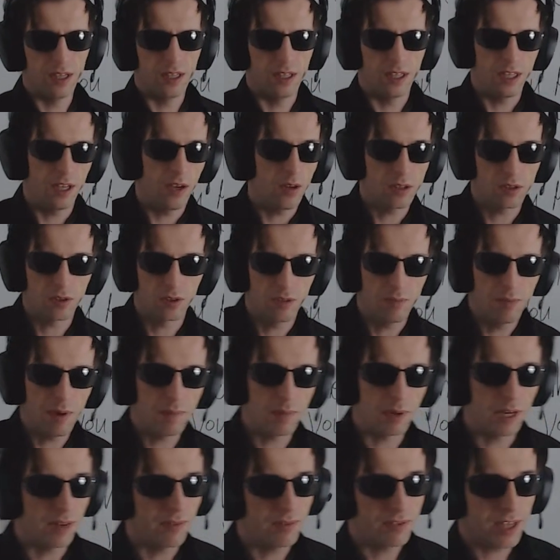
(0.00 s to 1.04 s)
And also
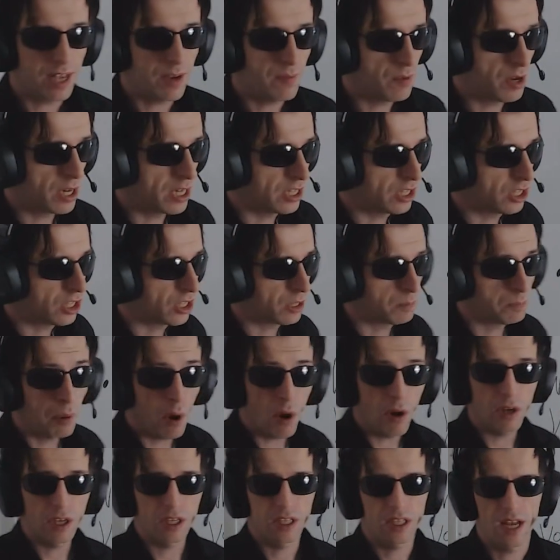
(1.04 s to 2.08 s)
remember, if someone is just
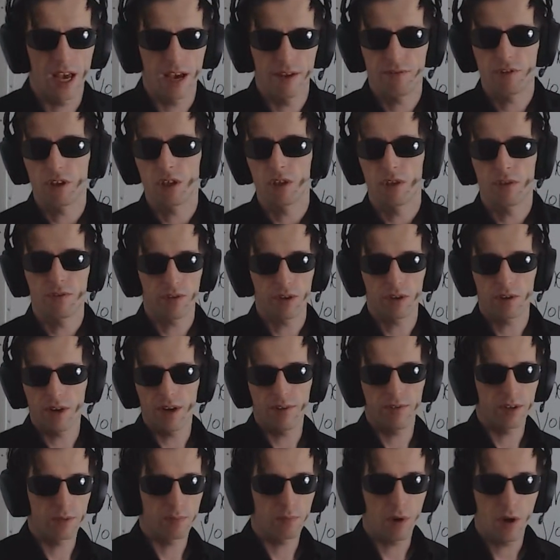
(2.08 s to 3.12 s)
pocket knifing you, if the
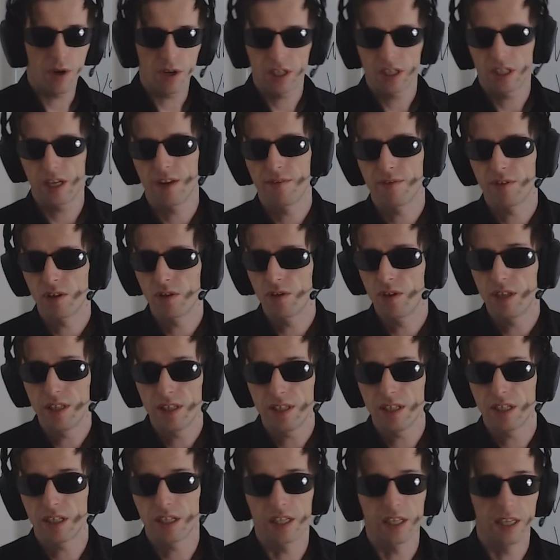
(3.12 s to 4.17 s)
driver is pocket knifing you
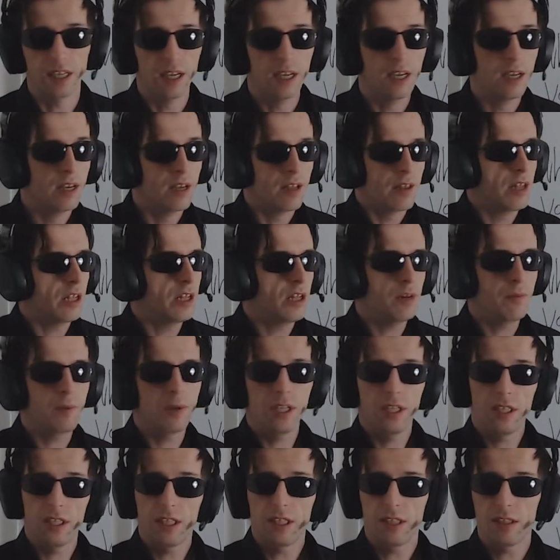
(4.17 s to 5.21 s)
instantly, then
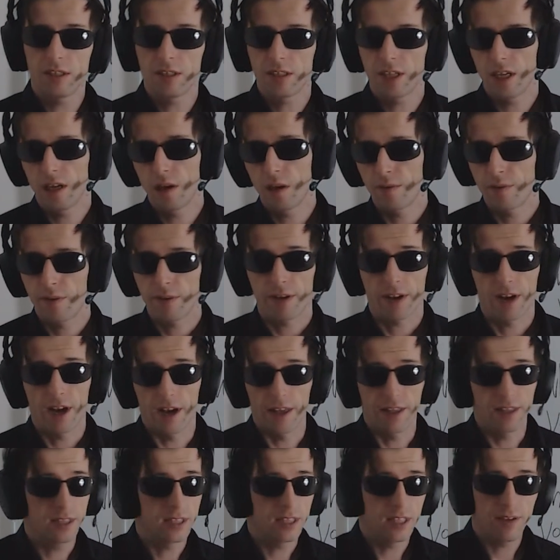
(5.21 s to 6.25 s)
nobody needs to get out of the car.
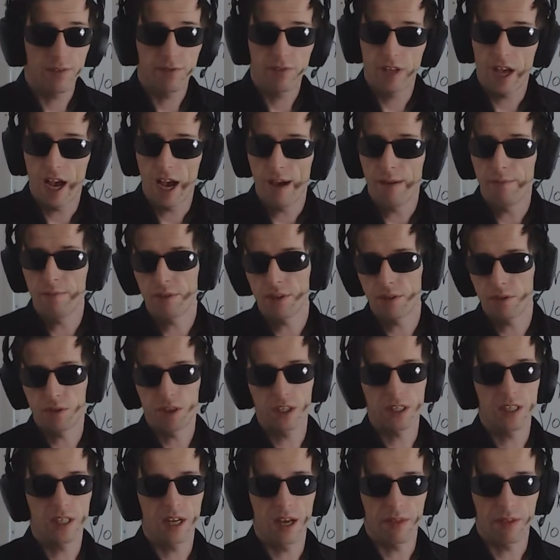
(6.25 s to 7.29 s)
It's enough time to
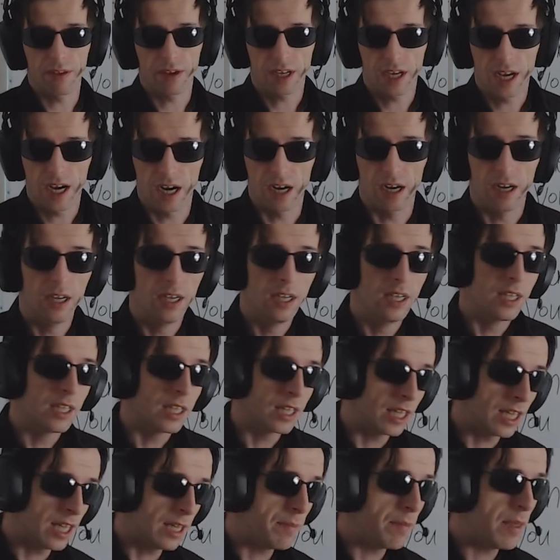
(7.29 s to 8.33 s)
restart the car.
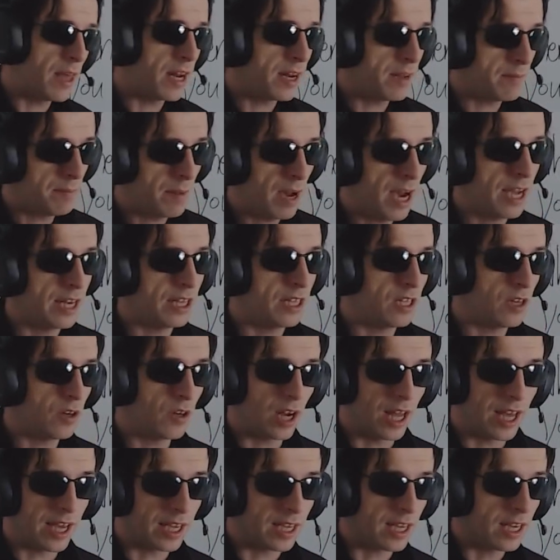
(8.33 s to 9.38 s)
Keep that in mind, you know,
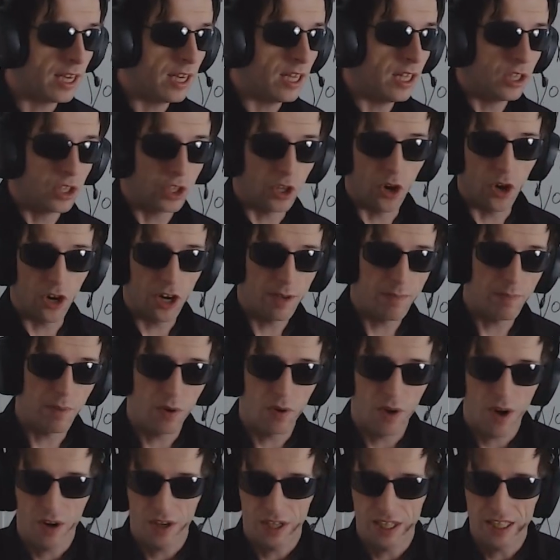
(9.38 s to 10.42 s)
like turn him
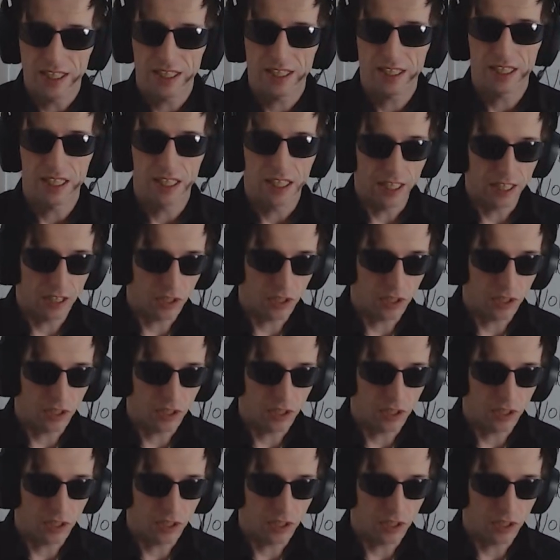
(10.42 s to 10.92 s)
around instantly,